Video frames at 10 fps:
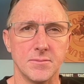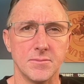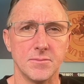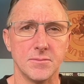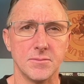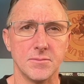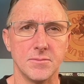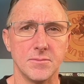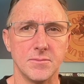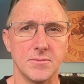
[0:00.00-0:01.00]

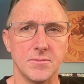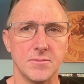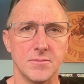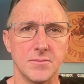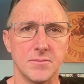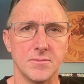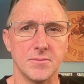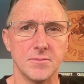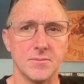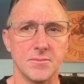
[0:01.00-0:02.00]

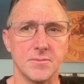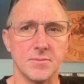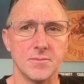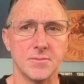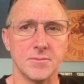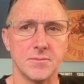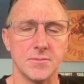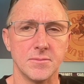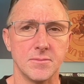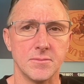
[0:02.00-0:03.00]

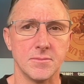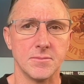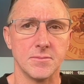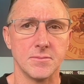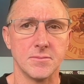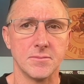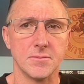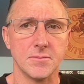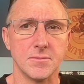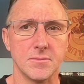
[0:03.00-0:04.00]

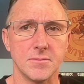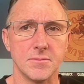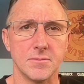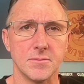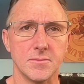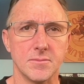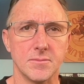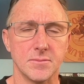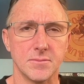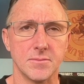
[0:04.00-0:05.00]

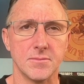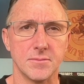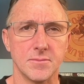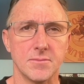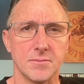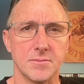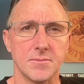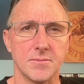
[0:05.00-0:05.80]
No words are spoken by the person on screen.